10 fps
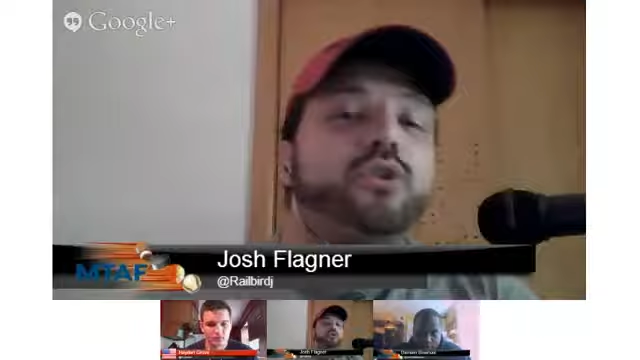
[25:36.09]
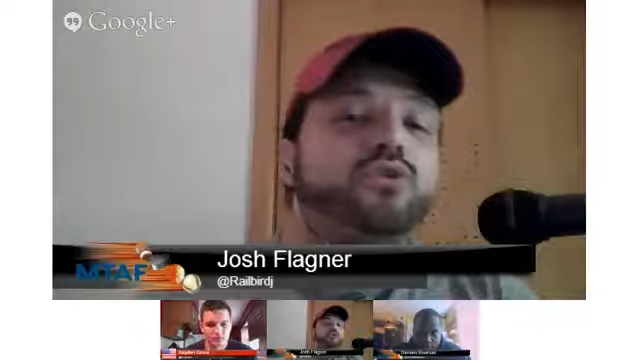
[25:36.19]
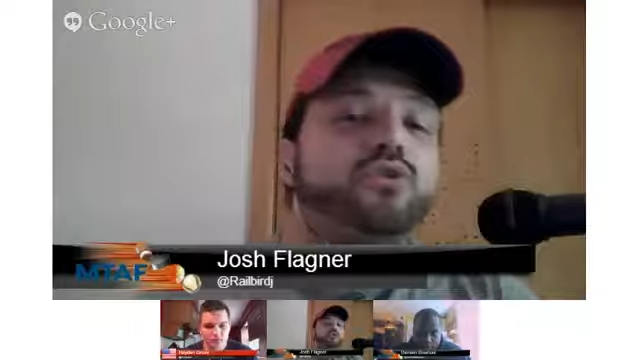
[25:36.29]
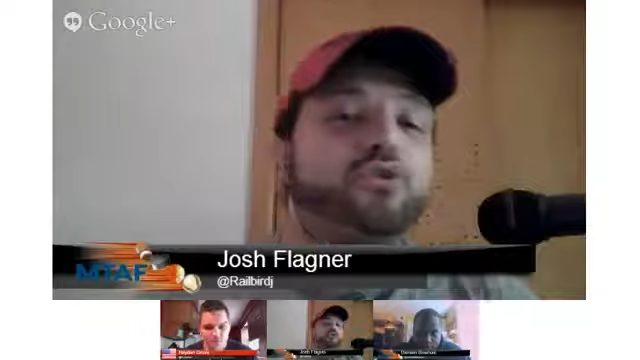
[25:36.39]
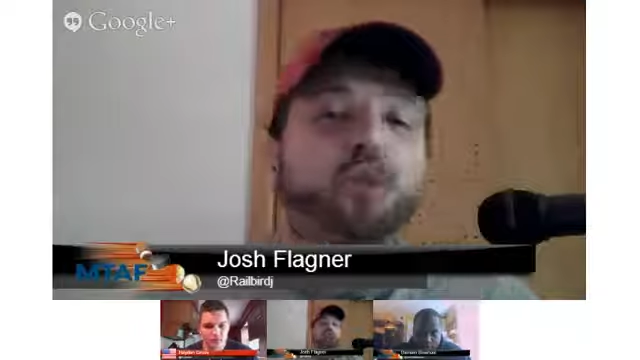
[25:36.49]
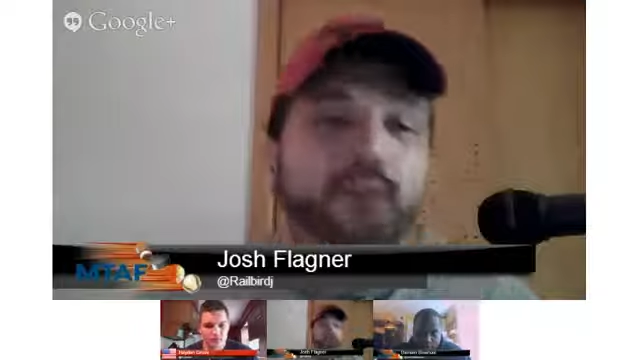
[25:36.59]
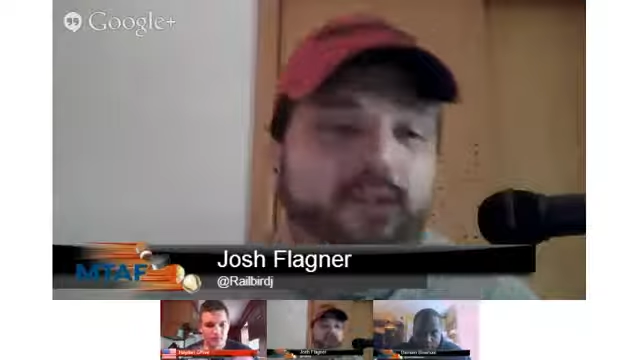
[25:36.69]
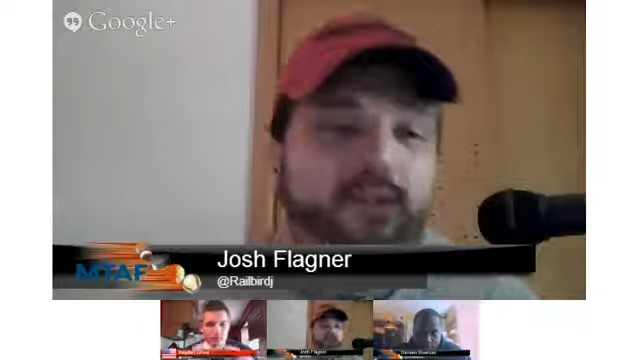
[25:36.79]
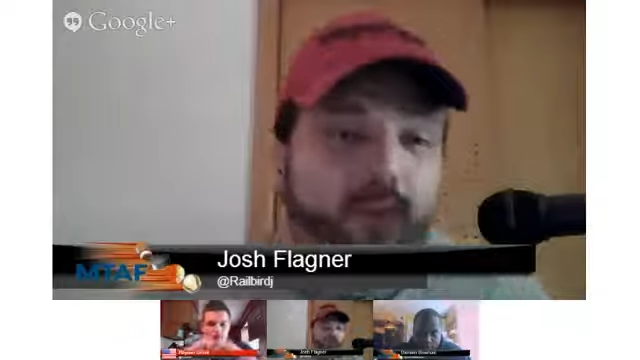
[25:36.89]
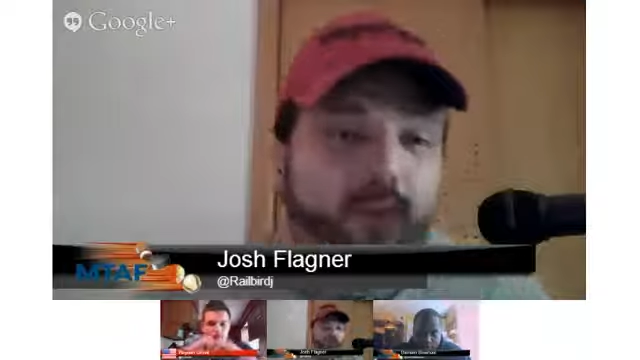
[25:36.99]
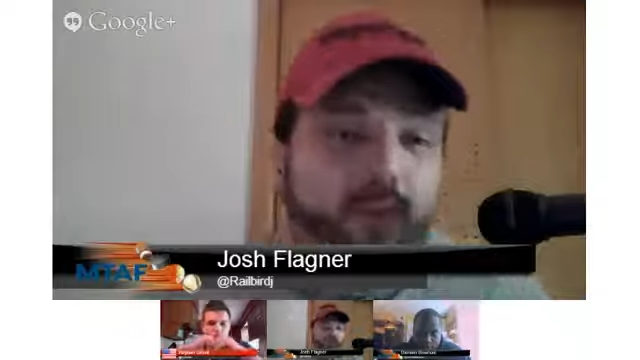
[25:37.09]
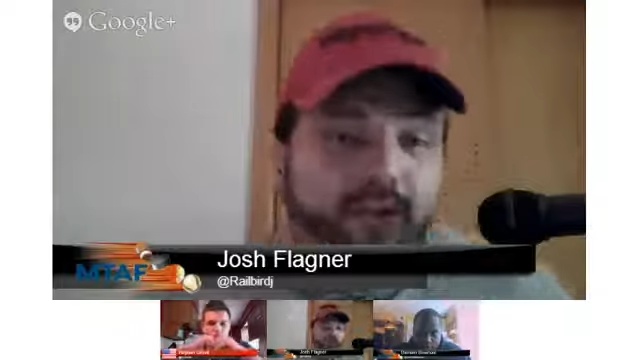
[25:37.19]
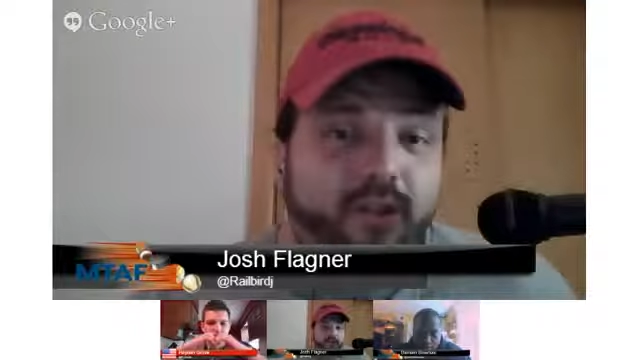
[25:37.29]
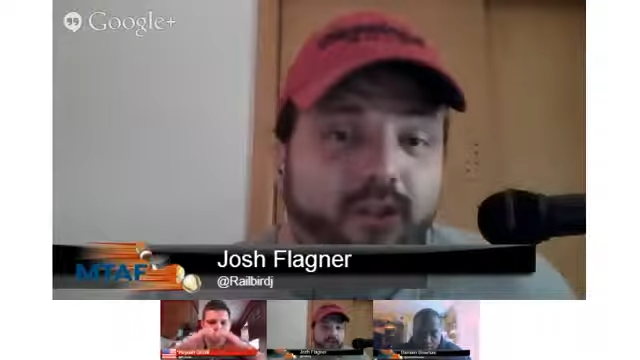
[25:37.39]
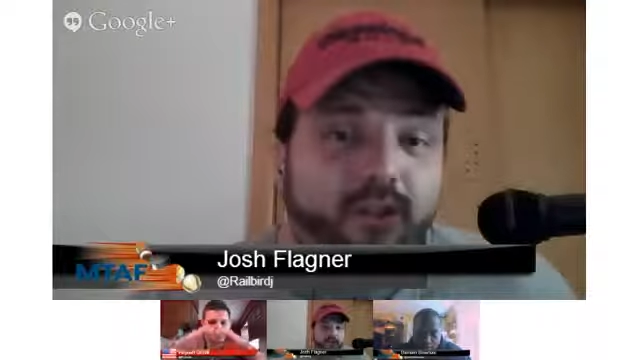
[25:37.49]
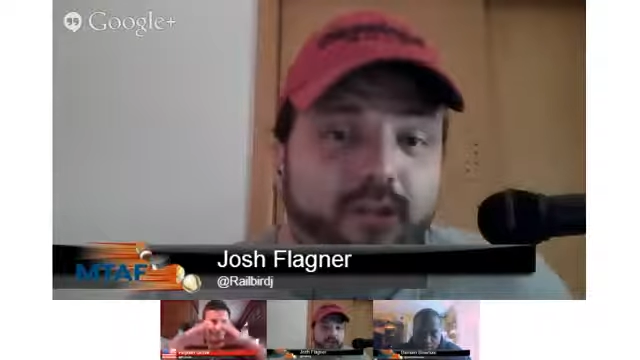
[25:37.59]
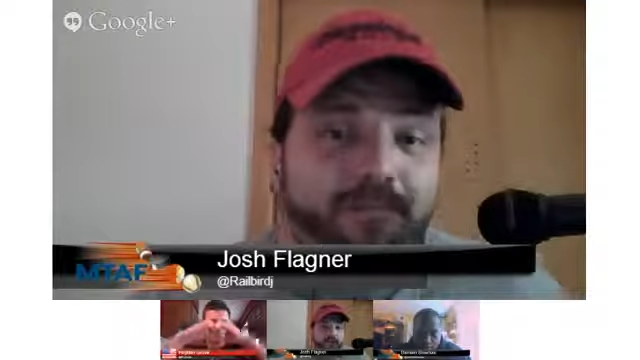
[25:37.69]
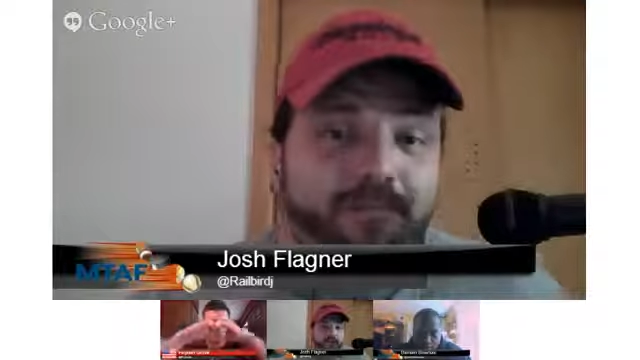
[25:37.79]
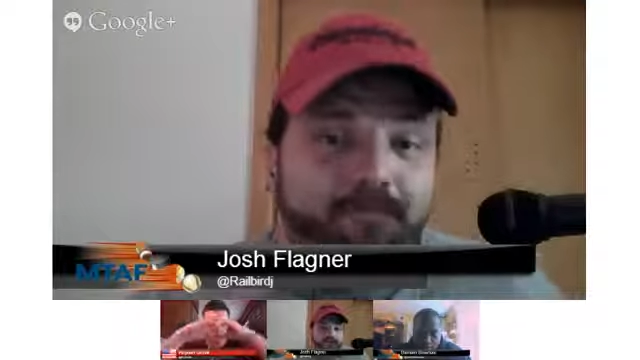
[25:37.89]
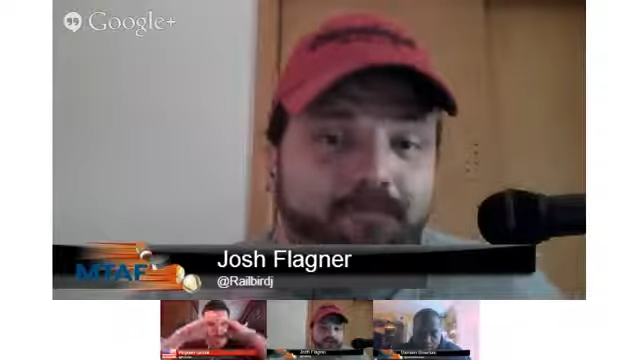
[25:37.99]
so much for watching.
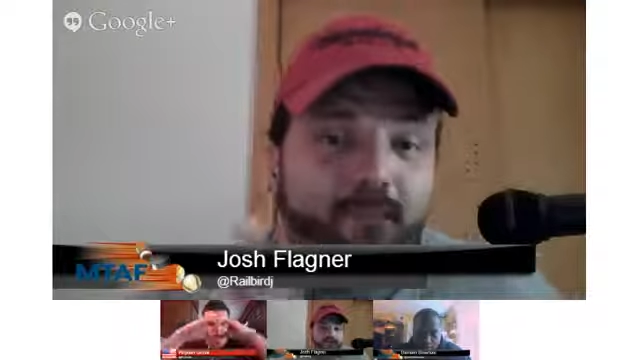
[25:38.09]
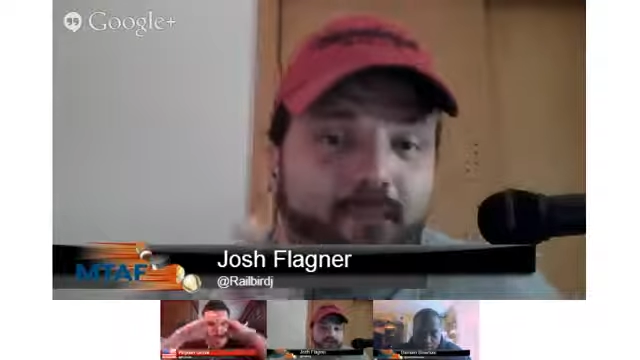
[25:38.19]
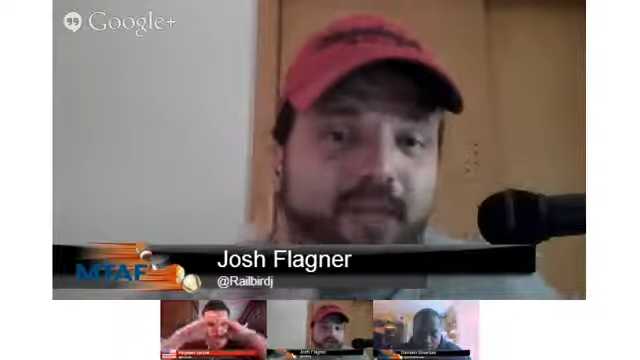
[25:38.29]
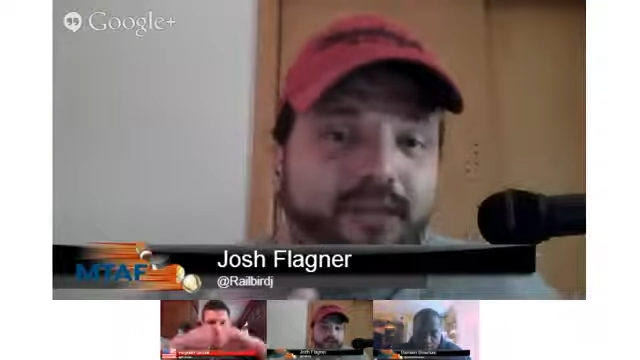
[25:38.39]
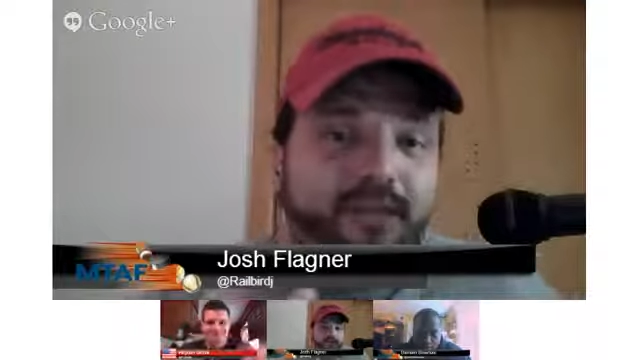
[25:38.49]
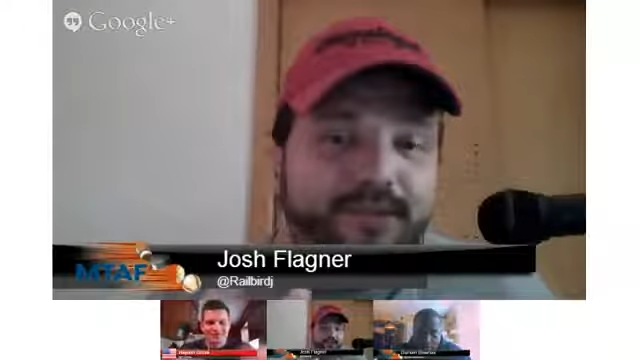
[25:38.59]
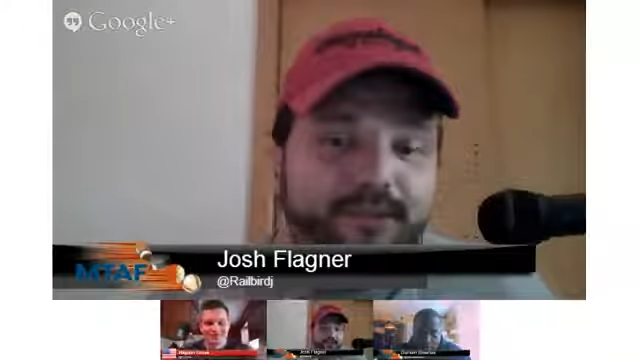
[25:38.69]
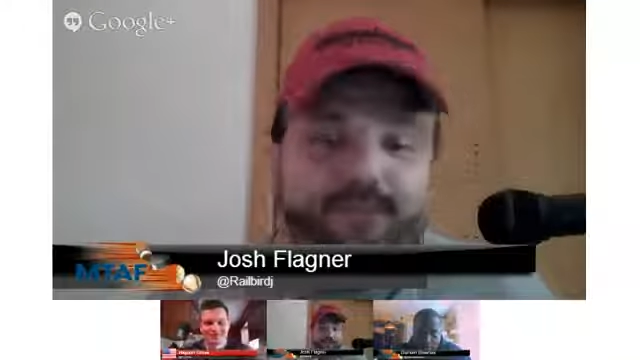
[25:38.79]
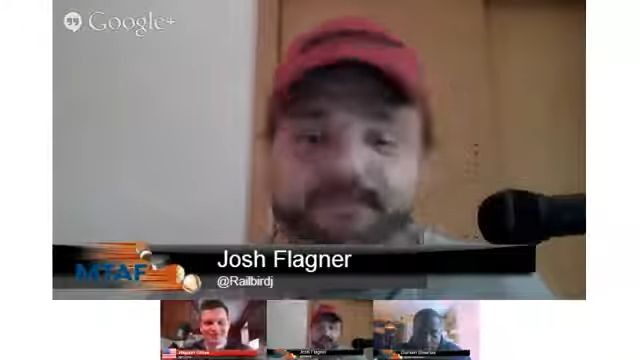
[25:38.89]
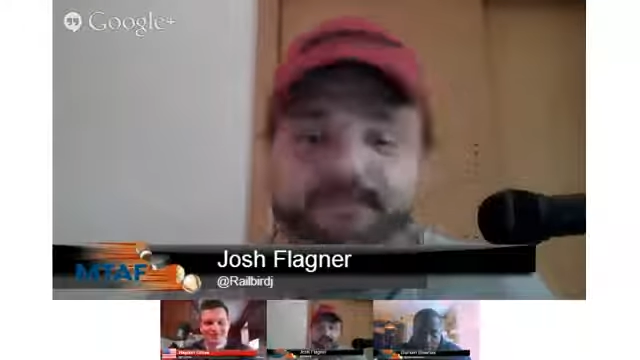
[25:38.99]
Peace.